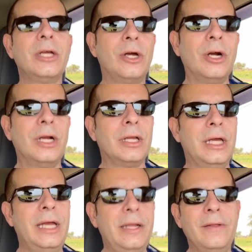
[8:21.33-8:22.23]

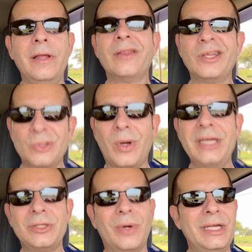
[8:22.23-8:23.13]
Currently, the
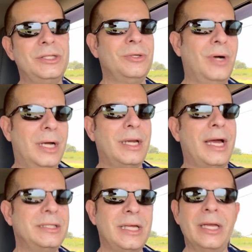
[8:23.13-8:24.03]
2022
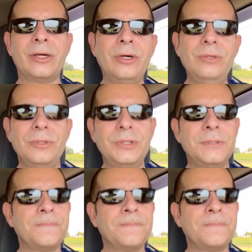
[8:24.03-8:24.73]
Hyundai Santa Cruz.